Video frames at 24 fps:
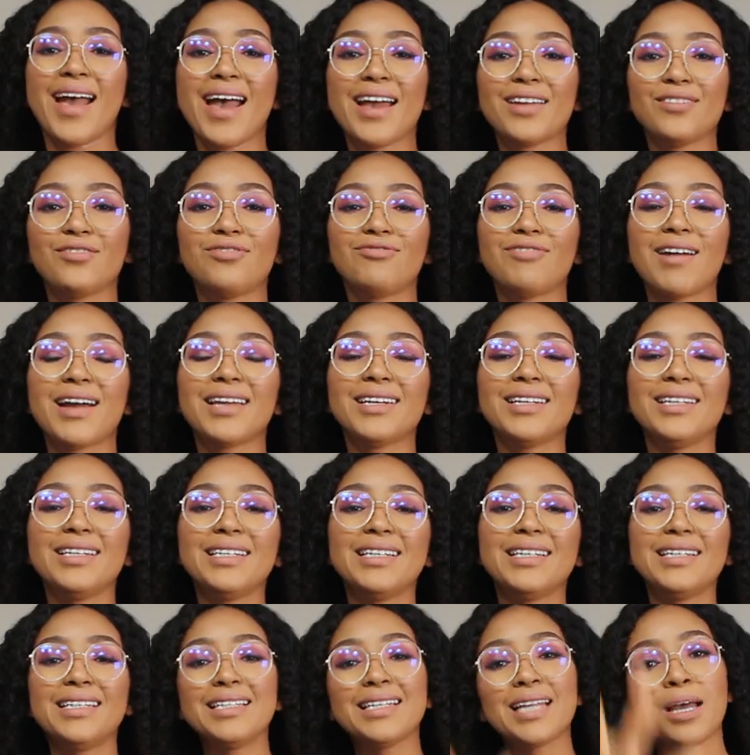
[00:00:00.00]
And
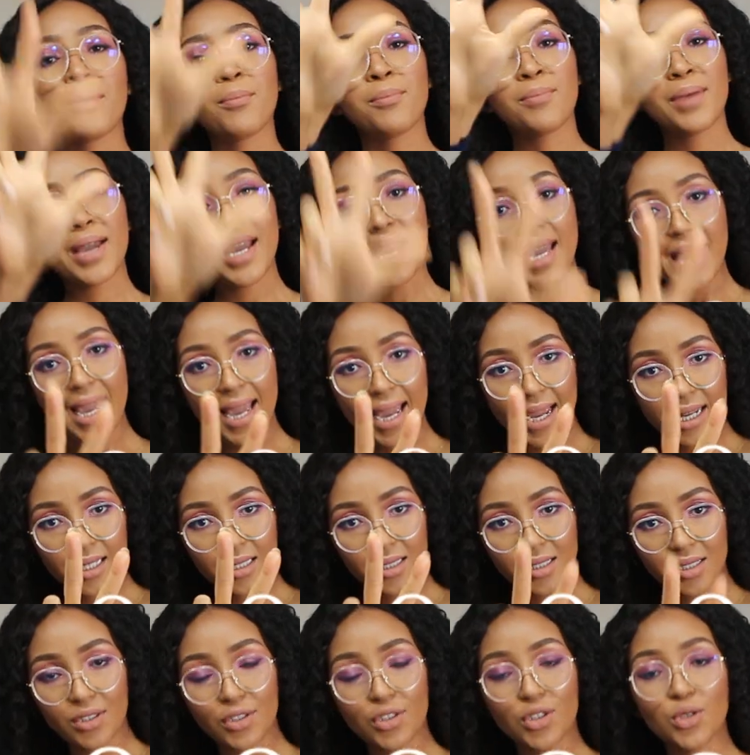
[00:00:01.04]
finally, number
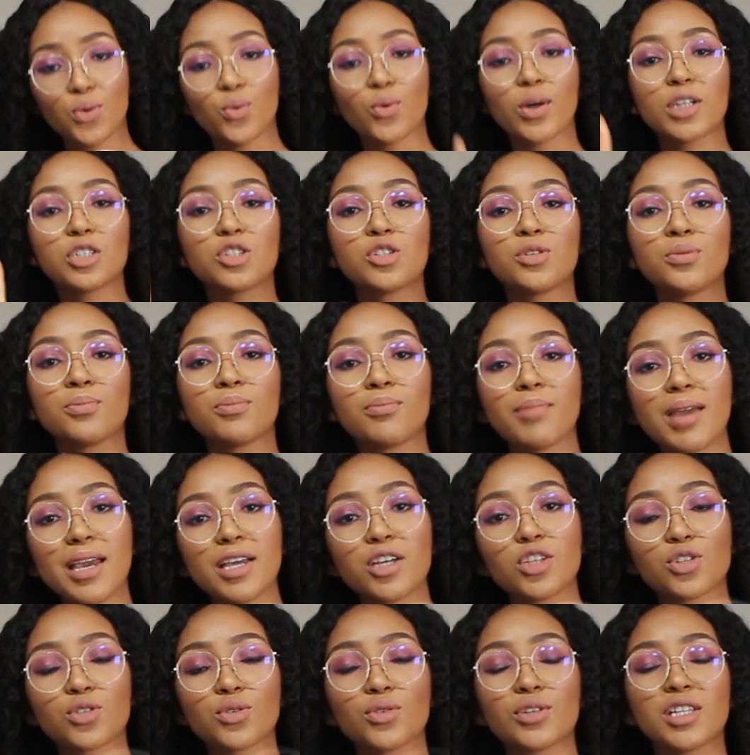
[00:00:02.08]
8, you want to
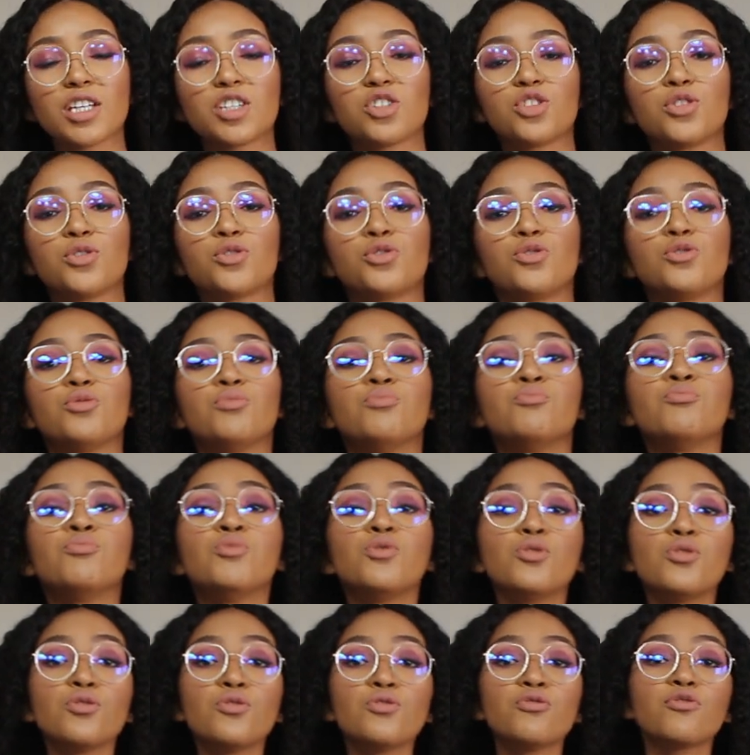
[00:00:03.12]
make sure that you
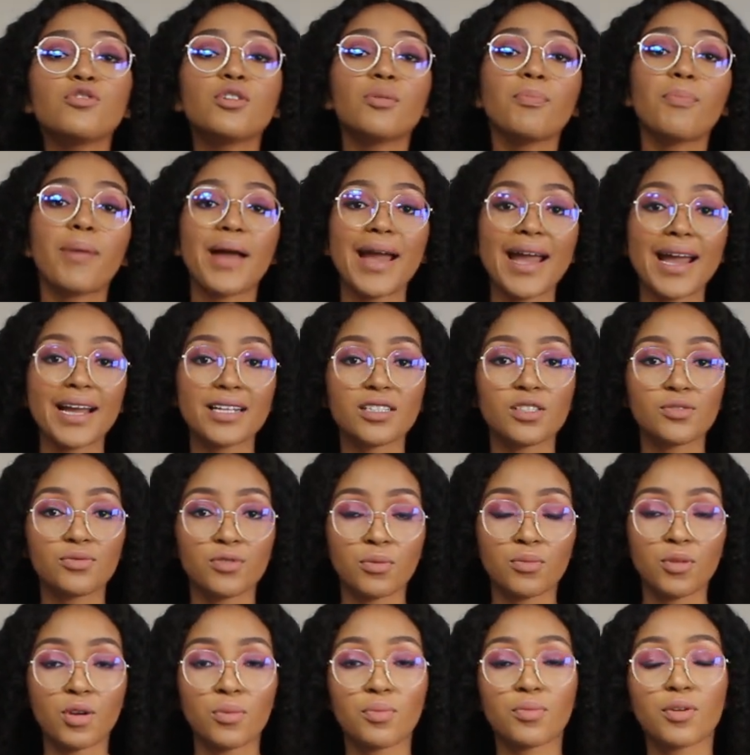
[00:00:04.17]
remove the pads
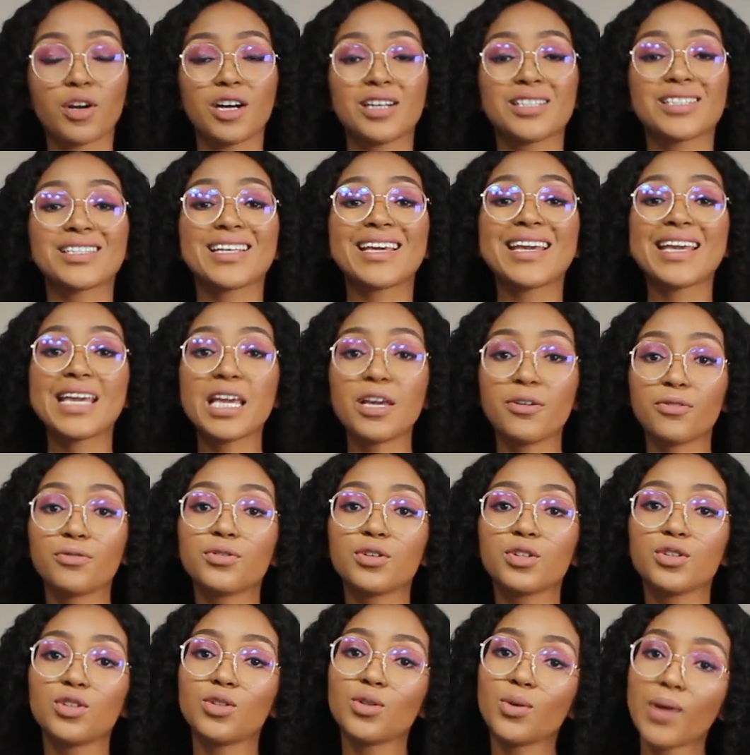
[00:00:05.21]
from your bras
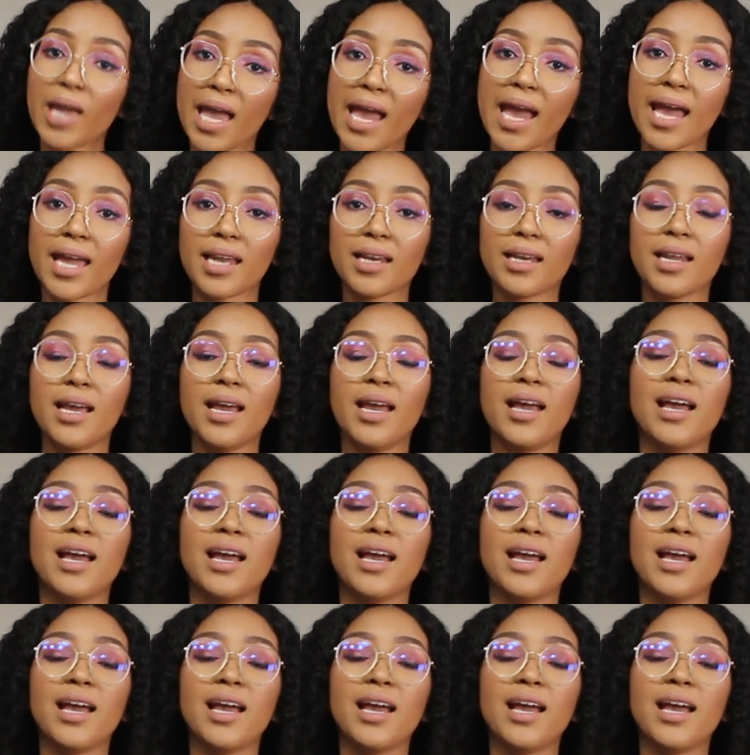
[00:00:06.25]
if you can.